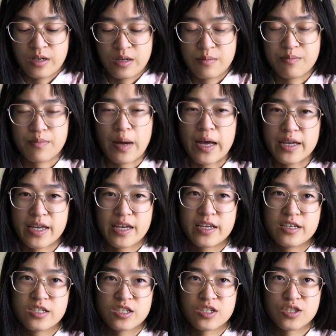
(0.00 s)
my
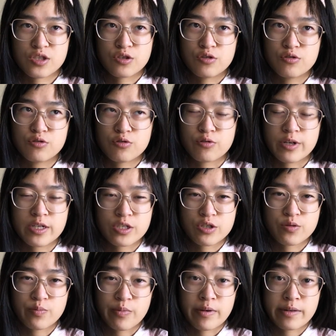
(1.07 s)
gauge is
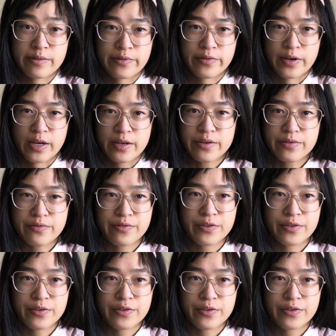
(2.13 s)
22.5